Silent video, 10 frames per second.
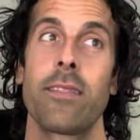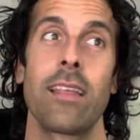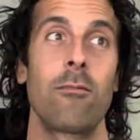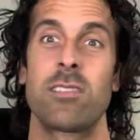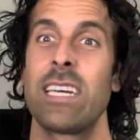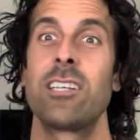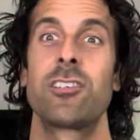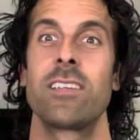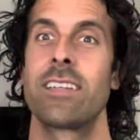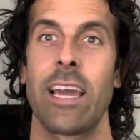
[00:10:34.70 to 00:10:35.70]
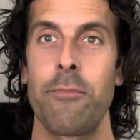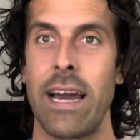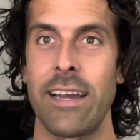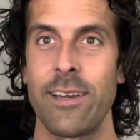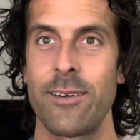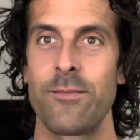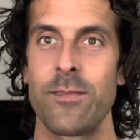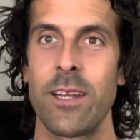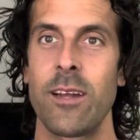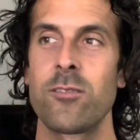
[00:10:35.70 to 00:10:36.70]
I was itching to get back here.
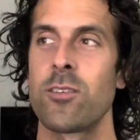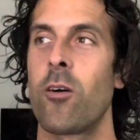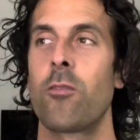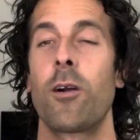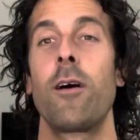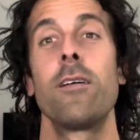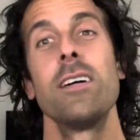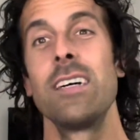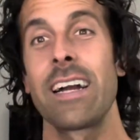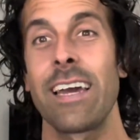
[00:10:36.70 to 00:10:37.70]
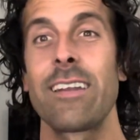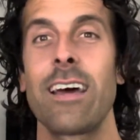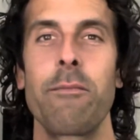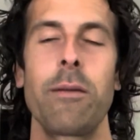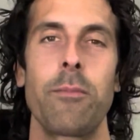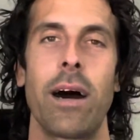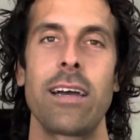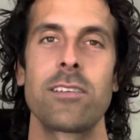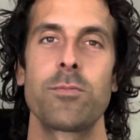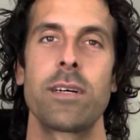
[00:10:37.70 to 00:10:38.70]
You know, so overall, again, I may be
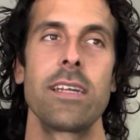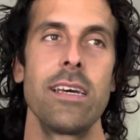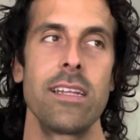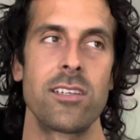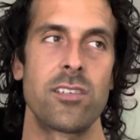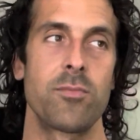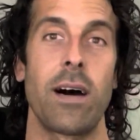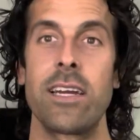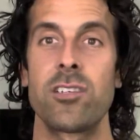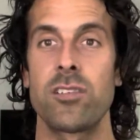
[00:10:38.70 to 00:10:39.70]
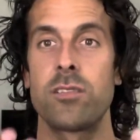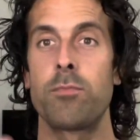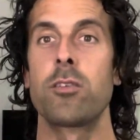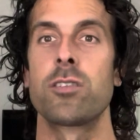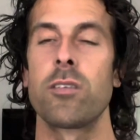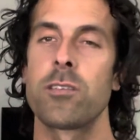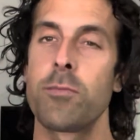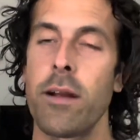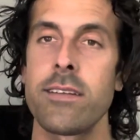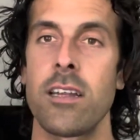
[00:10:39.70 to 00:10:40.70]
biased, but this is my just personal
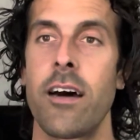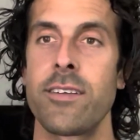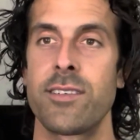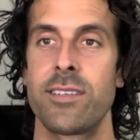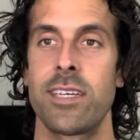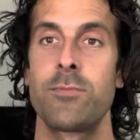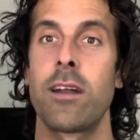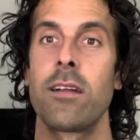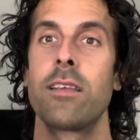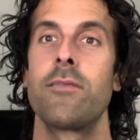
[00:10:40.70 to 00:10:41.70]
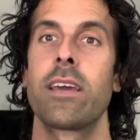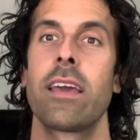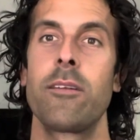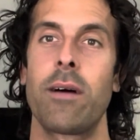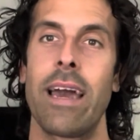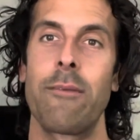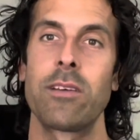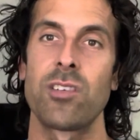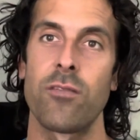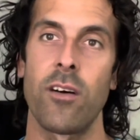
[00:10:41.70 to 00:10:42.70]
experience and honest assessment on living in Miami
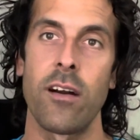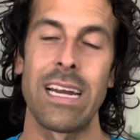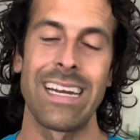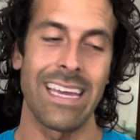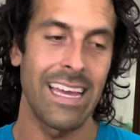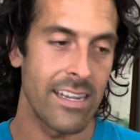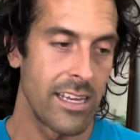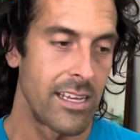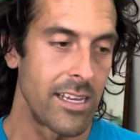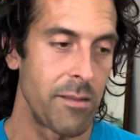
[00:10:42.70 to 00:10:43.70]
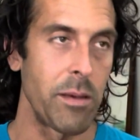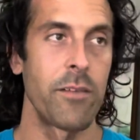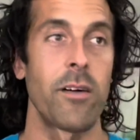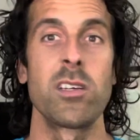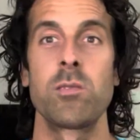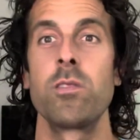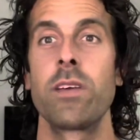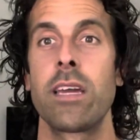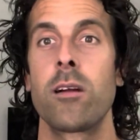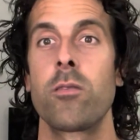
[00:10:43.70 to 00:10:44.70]
so far. Again, maybe if I was
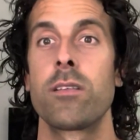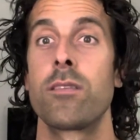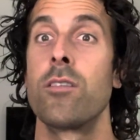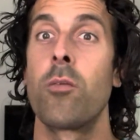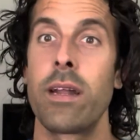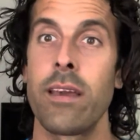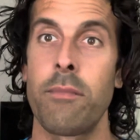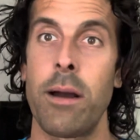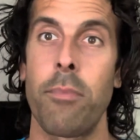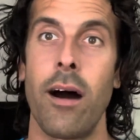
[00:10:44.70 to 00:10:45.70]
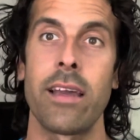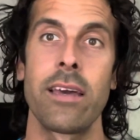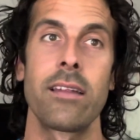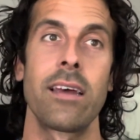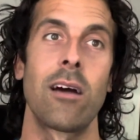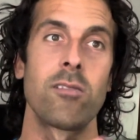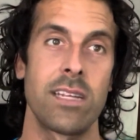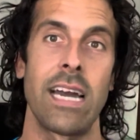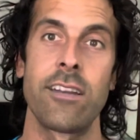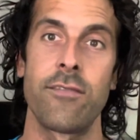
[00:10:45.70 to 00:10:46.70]
moving here with no money in my pocket and I was a
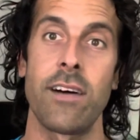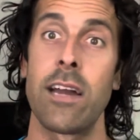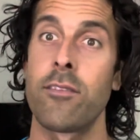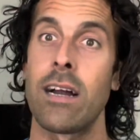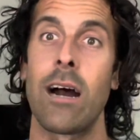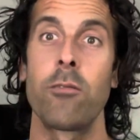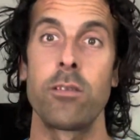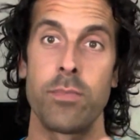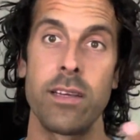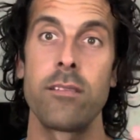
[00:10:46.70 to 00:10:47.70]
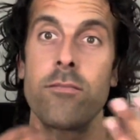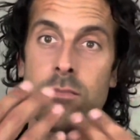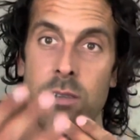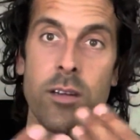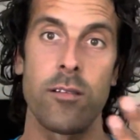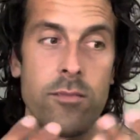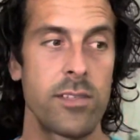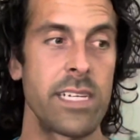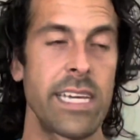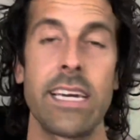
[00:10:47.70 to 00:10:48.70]
nine to fiver, I would be, you know,
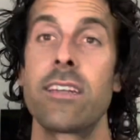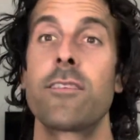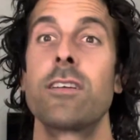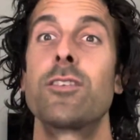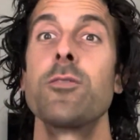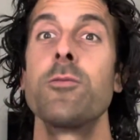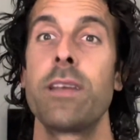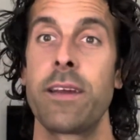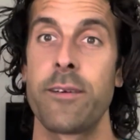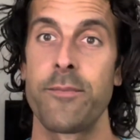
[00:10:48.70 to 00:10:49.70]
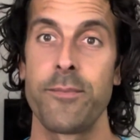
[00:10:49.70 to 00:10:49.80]
singing a different tune here,